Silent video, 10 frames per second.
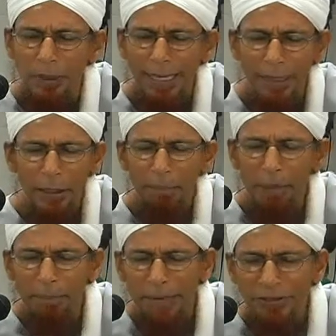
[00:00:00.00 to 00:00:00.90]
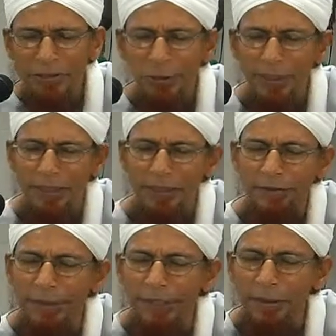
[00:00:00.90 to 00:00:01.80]
cannot be matched with
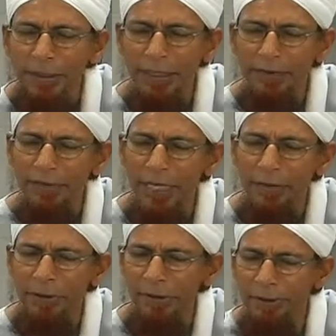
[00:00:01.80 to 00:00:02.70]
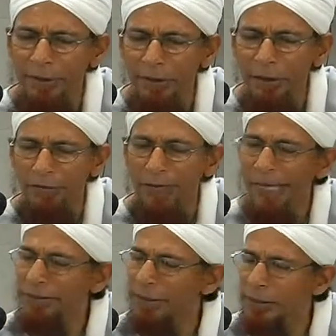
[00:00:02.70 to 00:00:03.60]
this feeling he is having, a feeling of
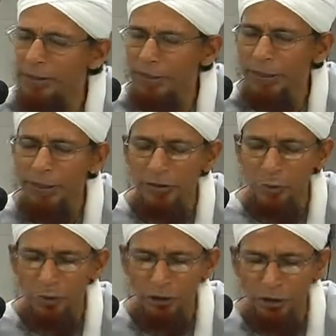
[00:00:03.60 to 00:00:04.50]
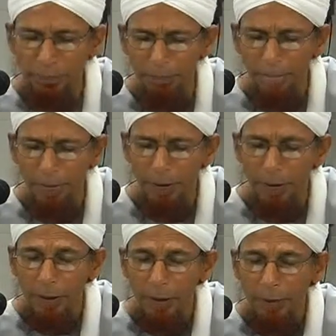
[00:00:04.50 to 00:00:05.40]
ecstasy in his worship.
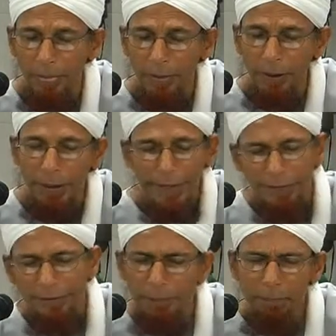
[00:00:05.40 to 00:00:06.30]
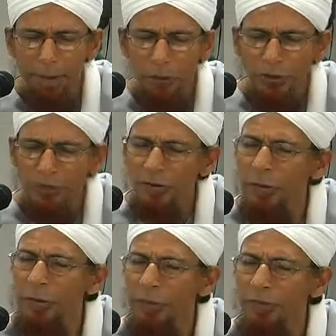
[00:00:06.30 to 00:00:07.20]
It is something which is
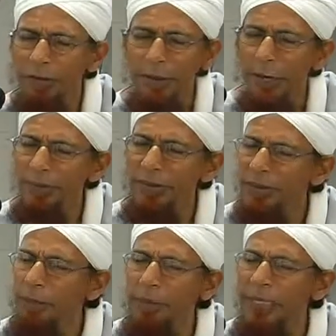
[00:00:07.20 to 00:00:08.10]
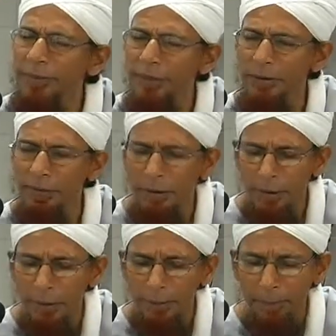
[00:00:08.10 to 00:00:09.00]
good if it comes as a blessing,
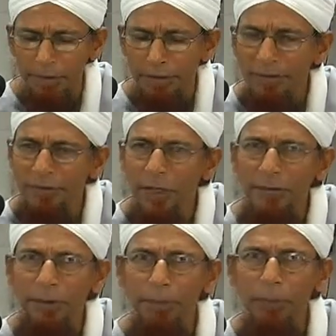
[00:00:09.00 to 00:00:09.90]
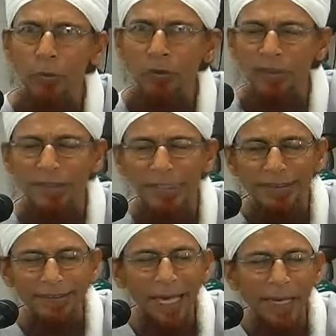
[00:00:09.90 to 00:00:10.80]
but it is not something which is
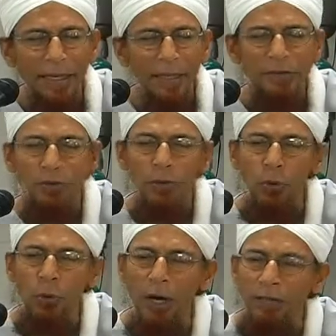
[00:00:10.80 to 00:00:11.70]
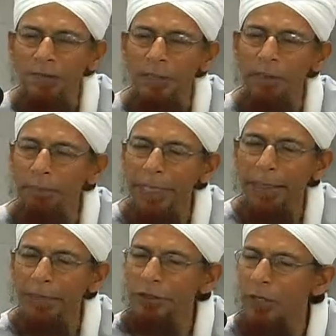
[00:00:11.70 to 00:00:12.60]
desired and to go after and
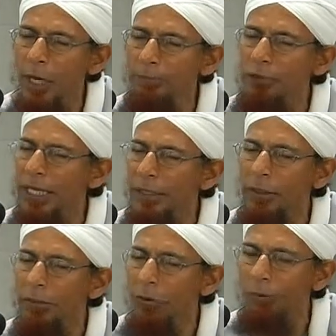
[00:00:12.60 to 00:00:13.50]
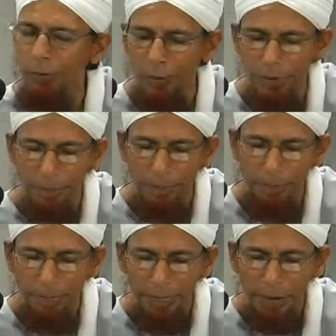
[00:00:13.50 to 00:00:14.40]
make that your object and goal.
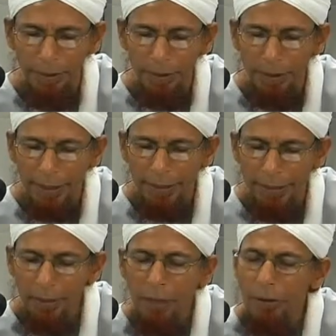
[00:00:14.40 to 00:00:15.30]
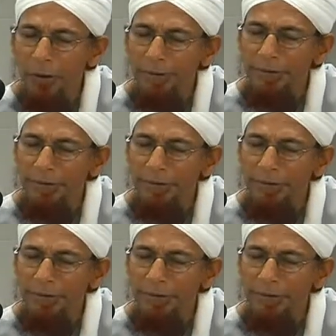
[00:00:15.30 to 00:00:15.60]
In another of